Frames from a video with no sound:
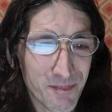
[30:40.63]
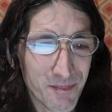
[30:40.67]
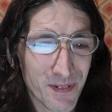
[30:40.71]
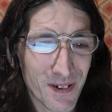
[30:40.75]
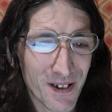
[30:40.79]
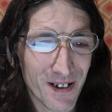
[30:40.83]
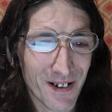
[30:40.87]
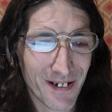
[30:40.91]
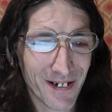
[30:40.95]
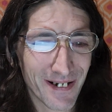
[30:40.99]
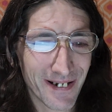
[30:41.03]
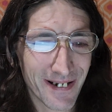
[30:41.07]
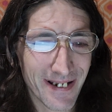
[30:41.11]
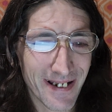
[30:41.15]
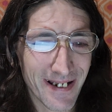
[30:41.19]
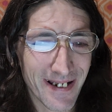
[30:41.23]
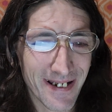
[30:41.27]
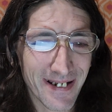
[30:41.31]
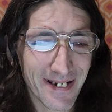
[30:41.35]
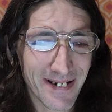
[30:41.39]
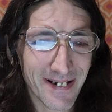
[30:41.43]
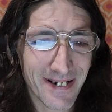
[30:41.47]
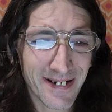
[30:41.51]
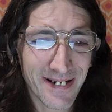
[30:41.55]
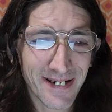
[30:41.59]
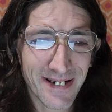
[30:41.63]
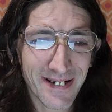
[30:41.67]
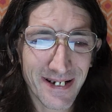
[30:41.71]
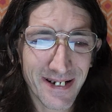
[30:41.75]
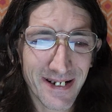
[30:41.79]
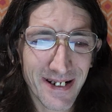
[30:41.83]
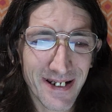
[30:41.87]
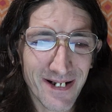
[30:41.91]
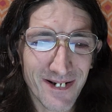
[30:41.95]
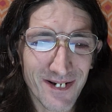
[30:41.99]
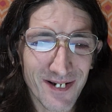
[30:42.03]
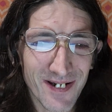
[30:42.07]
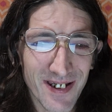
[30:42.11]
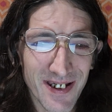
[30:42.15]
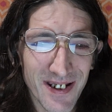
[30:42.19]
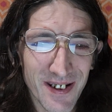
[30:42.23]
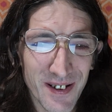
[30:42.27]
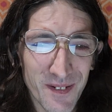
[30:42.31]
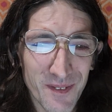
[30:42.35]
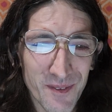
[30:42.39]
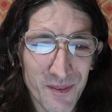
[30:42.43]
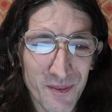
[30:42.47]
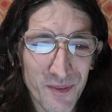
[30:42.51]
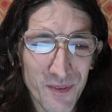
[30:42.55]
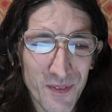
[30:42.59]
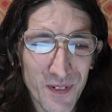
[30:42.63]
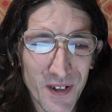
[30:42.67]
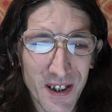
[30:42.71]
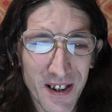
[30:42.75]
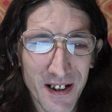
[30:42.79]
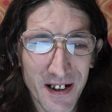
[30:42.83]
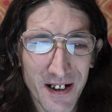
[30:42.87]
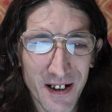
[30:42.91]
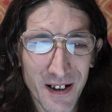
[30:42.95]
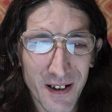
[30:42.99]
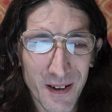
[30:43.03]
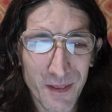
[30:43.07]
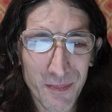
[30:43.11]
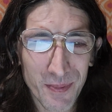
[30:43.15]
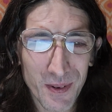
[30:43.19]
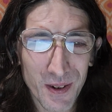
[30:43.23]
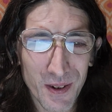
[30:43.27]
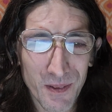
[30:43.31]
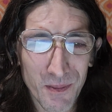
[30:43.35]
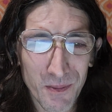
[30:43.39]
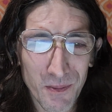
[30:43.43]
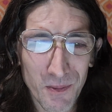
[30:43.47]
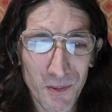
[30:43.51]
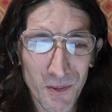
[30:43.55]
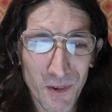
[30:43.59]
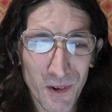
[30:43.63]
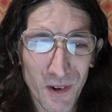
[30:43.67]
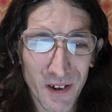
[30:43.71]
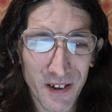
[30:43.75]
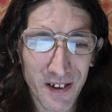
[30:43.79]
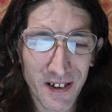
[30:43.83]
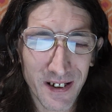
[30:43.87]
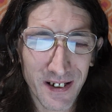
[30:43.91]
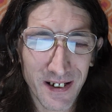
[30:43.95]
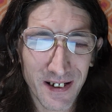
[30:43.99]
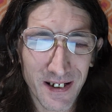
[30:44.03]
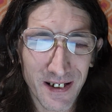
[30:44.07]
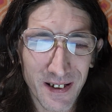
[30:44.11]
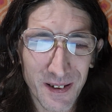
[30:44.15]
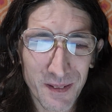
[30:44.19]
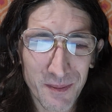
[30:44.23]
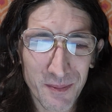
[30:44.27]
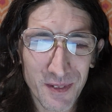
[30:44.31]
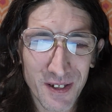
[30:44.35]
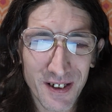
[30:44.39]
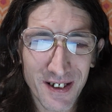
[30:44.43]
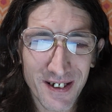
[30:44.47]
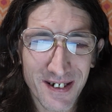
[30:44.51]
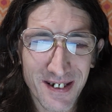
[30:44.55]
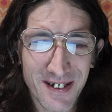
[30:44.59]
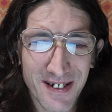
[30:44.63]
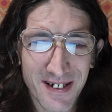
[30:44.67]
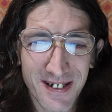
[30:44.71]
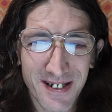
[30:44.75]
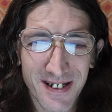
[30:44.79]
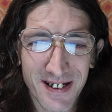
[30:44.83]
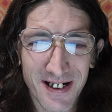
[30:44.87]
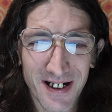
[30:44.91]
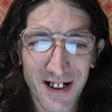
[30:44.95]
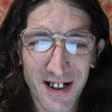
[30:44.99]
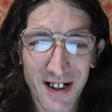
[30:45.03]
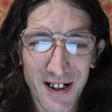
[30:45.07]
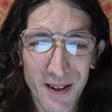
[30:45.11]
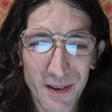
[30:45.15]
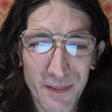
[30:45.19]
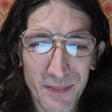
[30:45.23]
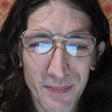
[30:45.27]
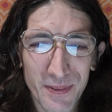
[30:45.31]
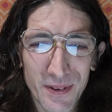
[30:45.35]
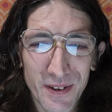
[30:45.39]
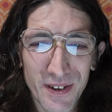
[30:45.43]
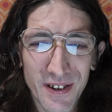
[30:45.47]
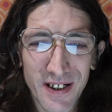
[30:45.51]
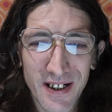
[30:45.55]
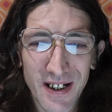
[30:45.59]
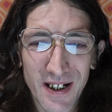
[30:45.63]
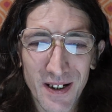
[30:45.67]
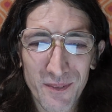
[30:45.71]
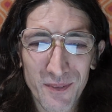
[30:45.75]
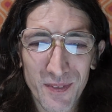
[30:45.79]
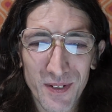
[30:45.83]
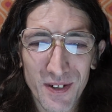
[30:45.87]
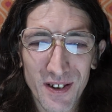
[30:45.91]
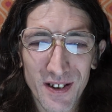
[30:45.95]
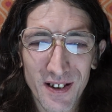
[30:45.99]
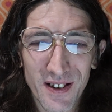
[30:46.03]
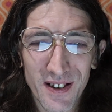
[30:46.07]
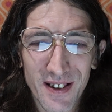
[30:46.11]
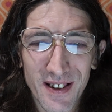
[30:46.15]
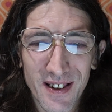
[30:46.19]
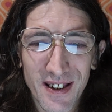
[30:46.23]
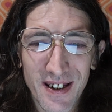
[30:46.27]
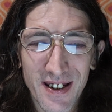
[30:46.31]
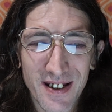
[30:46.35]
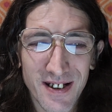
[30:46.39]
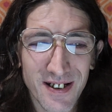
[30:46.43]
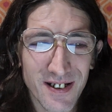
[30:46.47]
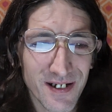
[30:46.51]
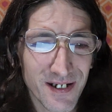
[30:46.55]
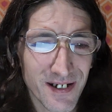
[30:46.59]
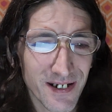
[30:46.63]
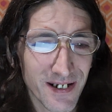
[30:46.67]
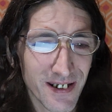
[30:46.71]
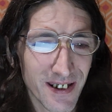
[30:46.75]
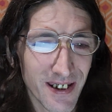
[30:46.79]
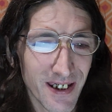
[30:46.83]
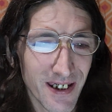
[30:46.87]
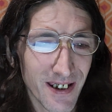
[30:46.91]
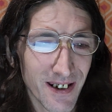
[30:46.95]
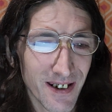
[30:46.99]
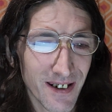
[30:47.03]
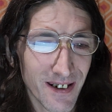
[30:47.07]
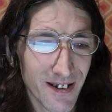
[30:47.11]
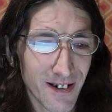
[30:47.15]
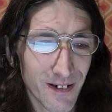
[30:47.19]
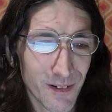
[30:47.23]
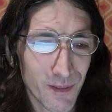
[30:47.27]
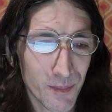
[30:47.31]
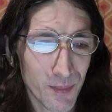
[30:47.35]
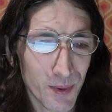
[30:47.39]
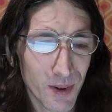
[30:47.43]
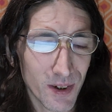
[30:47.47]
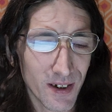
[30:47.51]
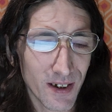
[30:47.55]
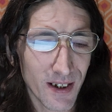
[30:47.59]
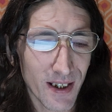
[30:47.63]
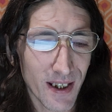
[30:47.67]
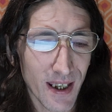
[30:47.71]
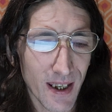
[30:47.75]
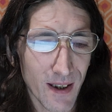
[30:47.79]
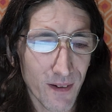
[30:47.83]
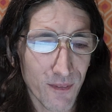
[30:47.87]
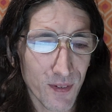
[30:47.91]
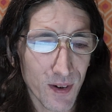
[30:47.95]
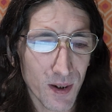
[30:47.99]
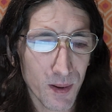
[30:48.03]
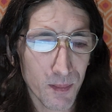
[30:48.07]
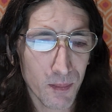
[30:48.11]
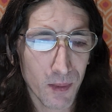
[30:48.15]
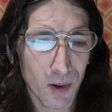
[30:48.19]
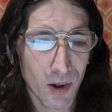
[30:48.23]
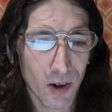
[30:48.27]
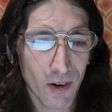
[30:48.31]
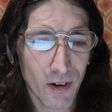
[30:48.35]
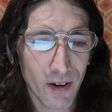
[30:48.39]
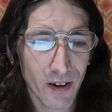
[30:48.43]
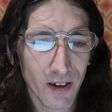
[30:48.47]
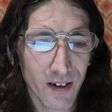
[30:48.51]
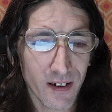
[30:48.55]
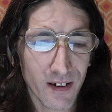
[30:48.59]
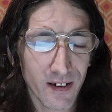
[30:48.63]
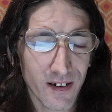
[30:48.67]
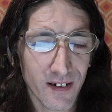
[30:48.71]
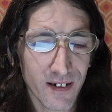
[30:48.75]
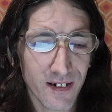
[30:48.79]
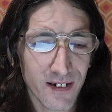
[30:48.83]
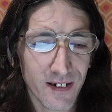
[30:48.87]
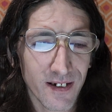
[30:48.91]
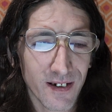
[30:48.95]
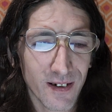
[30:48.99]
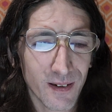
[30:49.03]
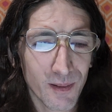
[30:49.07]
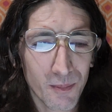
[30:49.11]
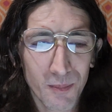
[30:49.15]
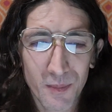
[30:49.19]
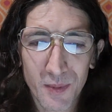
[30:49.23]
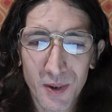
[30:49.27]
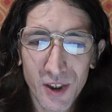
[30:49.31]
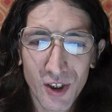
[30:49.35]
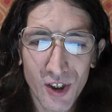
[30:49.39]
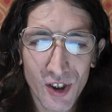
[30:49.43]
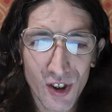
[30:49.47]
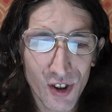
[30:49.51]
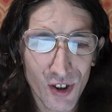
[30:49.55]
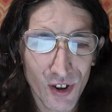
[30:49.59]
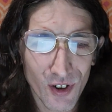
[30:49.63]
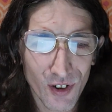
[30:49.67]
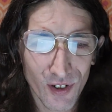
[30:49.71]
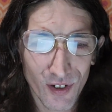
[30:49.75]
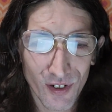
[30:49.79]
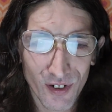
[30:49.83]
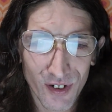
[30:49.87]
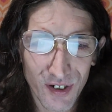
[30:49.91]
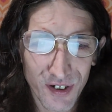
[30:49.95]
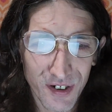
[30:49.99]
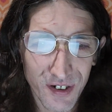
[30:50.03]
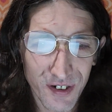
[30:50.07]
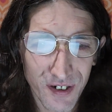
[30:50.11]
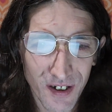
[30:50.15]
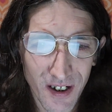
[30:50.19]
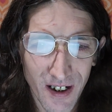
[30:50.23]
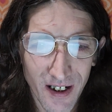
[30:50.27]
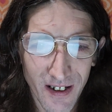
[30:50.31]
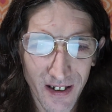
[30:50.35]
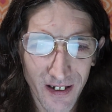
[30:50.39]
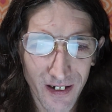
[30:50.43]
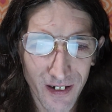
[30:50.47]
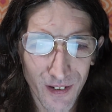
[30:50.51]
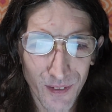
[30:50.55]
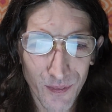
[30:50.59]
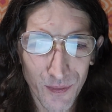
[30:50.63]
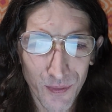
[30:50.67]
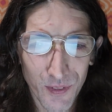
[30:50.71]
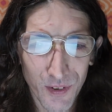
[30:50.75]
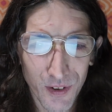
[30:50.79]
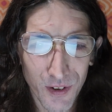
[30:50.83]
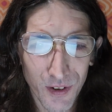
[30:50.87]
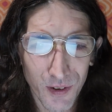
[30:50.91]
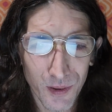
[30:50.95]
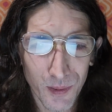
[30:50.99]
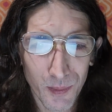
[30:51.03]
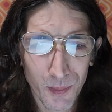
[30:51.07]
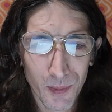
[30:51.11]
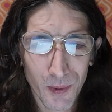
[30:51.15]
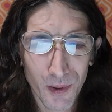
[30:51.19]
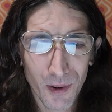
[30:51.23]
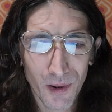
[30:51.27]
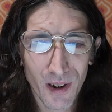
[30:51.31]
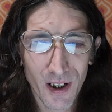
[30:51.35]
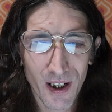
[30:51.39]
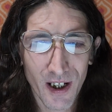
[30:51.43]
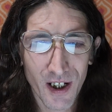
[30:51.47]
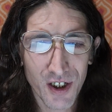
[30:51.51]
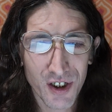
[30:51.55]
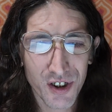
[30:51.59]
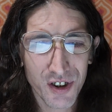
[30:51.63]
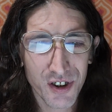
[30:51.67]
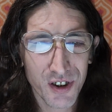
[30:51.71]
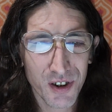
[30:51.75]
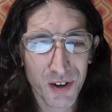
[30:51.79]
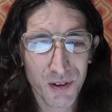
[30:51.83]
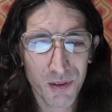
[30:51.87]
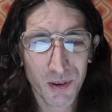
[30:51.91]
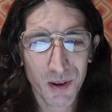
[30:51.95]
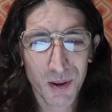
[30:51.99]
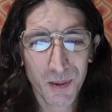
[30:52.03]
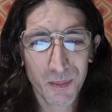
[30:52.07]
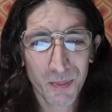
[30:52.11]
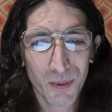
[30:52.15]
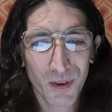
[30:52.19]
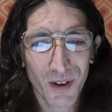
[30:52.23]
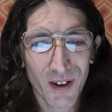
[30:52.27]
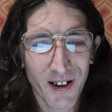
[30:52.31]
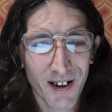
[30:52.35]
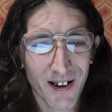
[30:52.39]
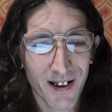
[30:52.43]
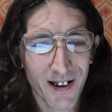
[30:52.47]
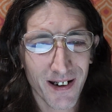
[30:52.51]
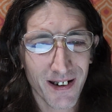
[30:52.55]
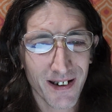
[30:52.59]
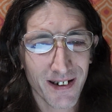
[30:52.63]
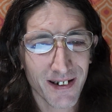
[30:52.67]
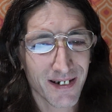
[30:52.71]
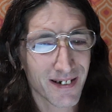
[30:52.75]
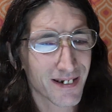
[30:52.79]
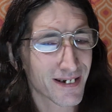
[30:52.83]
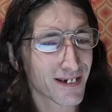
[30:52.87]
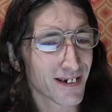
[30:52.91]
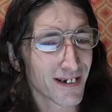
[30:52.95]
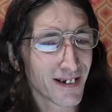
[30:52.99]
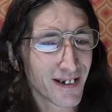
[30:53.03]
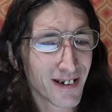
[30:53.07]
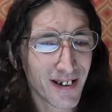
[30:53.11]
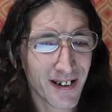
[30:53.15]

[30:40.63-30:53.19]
Paulette, now getting fed up and wanting him to stop. Nevertheless, she can't help but laugh at Martin's immature style of humor as she replies,